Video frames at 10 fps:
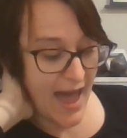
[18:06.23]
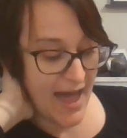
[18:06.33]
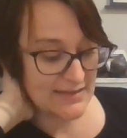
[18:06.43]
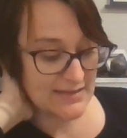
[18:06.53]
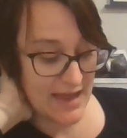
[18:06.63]

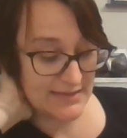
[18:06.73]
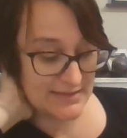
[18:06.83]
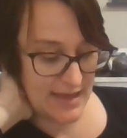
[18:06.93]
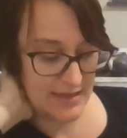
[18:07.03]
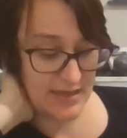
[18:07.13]
As I
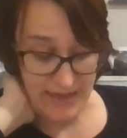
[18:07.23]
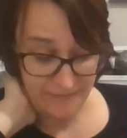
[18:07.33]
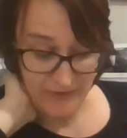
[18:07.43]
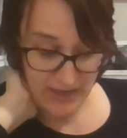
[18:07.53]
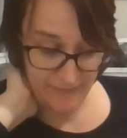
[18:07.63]
say,
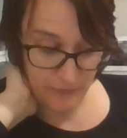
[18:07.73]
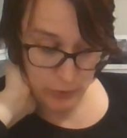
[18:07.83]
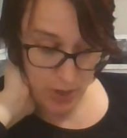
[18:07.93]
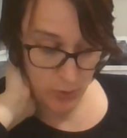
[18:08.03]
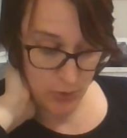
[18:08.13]
even if
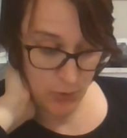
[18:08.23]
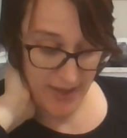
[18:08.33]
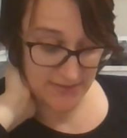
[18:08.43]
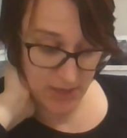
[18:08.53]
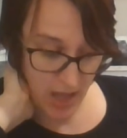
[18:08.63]
you-know-who
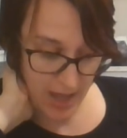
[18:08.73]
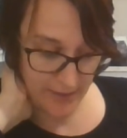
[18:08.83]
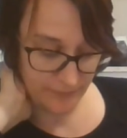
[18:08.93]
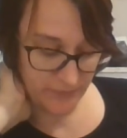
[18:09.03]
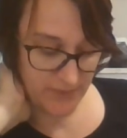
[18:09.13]
has
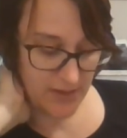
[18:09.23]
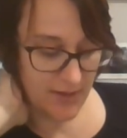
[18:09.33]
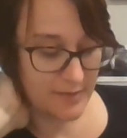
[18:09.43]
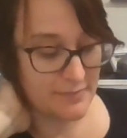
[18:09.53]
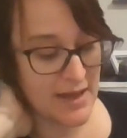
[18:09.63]
gone.
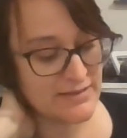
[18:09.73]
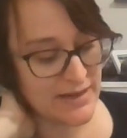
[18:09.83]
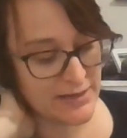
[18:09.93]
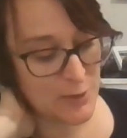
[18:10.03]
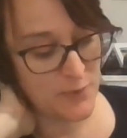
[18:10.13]
My
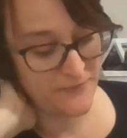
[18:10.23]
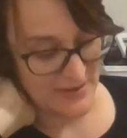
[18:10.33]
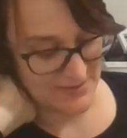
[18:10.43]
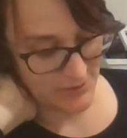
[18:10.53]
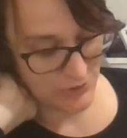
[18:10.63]
dear
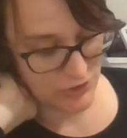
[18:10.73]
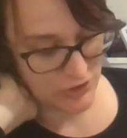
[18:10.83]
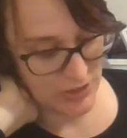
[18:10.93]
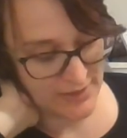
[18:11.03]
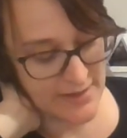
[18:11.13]
Professor,
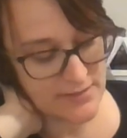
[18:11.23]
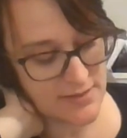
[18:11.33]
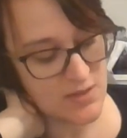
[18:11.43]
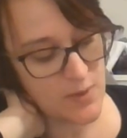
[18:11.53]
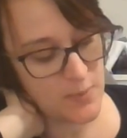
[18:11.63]
surely a
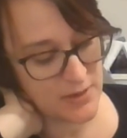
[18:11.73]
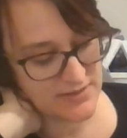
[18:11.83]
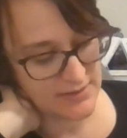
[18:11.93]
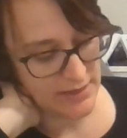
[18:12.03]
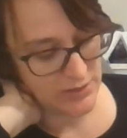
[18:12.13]
sensible
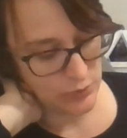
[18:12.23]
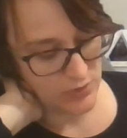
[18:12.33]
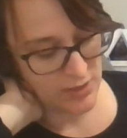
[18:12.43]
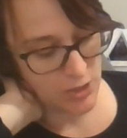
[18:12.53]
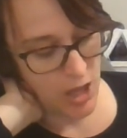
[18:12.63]
person like
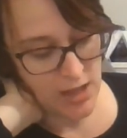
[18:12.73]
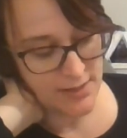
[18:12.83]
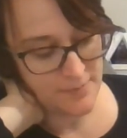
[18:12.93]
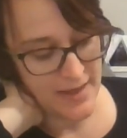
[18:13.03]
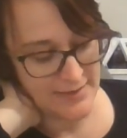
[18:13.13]
you can call
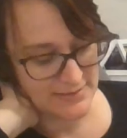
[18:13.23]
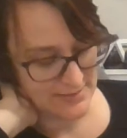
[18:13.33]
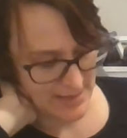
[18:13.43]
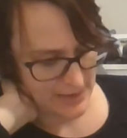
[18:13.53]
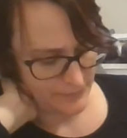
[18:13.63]
him by
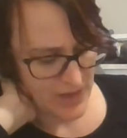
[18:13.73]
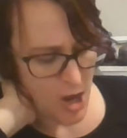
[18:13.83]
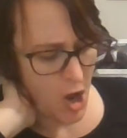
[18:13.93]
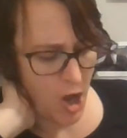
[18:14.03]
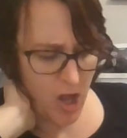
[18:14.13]
his name.
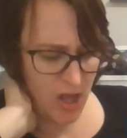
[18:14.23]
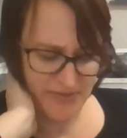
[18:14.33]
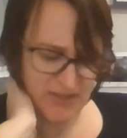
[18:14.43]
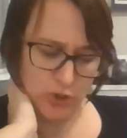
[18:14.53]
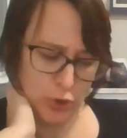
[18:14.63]
All
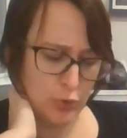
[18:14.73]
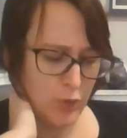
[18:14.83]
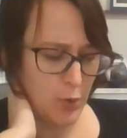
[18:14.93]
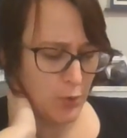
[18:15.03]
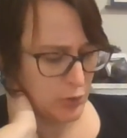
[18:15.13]
this
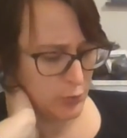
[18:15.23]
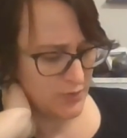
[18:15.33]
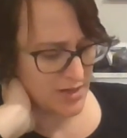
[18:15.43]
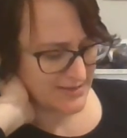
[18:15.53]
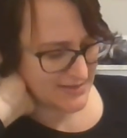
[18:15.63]

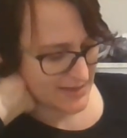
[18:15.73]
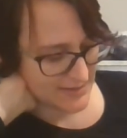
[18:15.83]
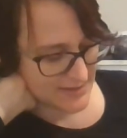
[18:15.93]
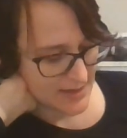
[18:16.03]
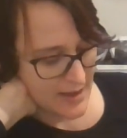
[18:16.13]
you-know-who
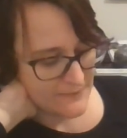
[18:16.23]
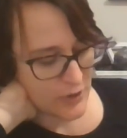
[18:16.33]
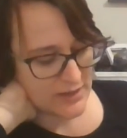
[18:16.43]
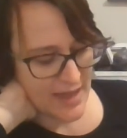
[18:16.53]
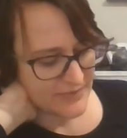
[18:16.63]
nonsense.
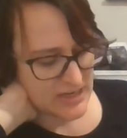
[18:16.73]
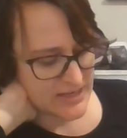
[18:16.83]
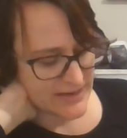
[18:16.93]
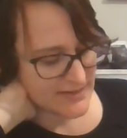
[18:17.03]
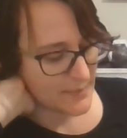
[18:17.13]
For 11
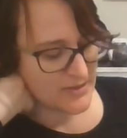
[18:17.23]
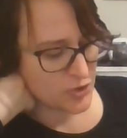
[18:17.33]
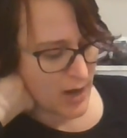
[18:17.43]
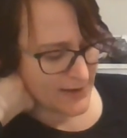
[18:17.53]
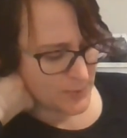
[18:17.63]
years I've been
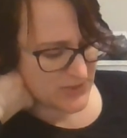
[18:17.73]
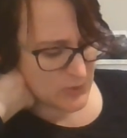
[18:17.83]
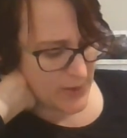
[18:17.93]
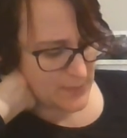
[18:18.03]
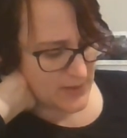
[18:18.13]
trying to
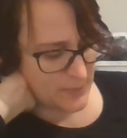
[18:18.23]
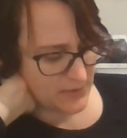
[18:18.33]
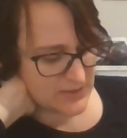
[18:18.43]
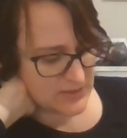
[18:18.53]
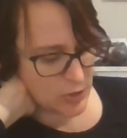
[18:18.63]
persuade
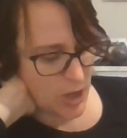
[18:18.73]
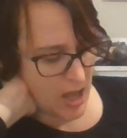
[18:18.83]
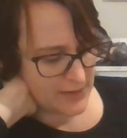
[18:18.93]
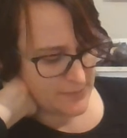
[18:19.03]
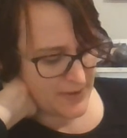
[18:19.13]
people to
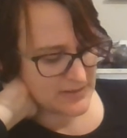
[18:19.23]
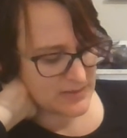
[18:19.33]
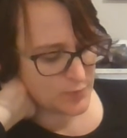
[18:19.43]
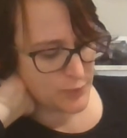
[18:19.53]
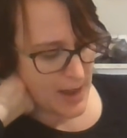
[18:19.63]
call him by
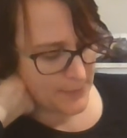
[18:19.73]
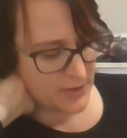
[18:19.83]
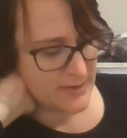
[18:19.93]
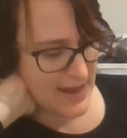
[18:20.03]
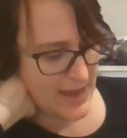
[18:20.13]
his
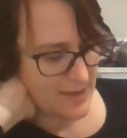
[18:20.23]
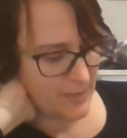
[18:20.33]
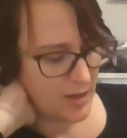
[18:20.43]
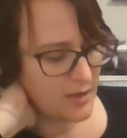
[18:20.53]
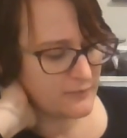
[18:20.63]
proper
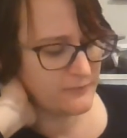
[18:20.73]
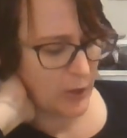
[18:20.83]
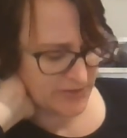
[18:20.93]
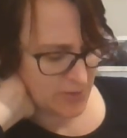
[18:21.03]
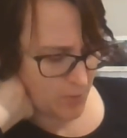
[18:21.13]
name,
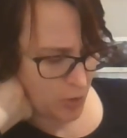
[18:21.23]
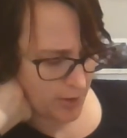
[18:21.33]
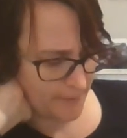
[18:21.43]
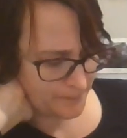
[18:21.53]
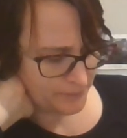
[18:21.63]
Voldemort.